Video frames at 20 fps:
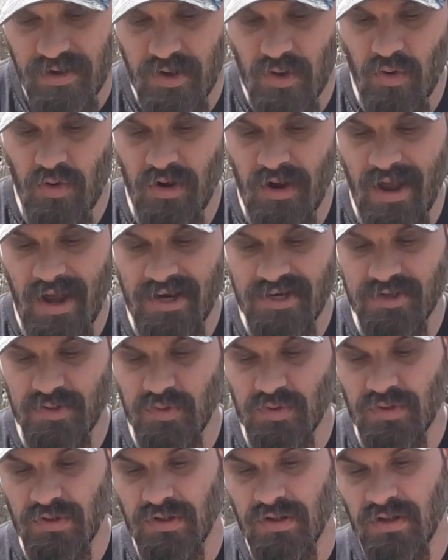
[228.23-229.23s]
your
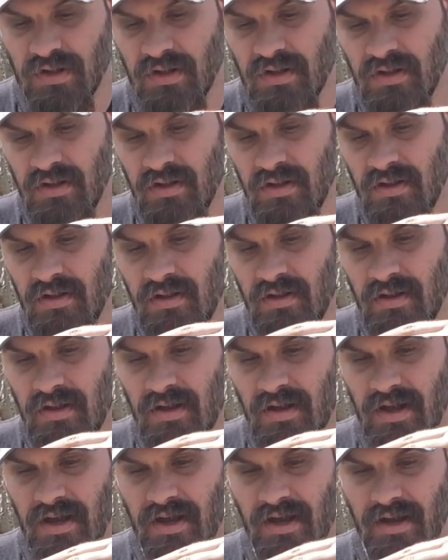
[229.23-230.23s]
actual
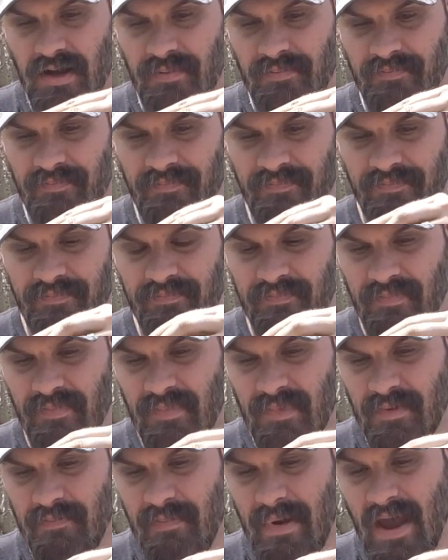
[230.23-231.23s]

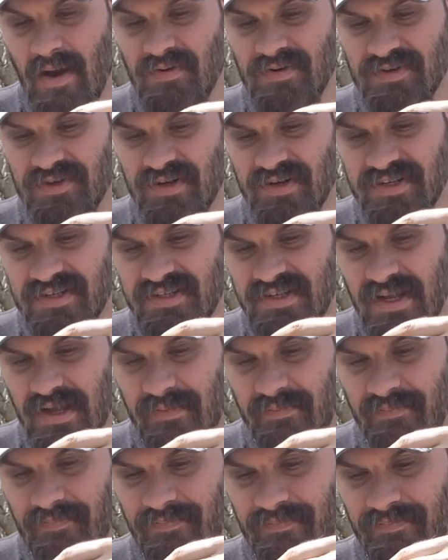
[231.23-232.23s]
mount is going to sit.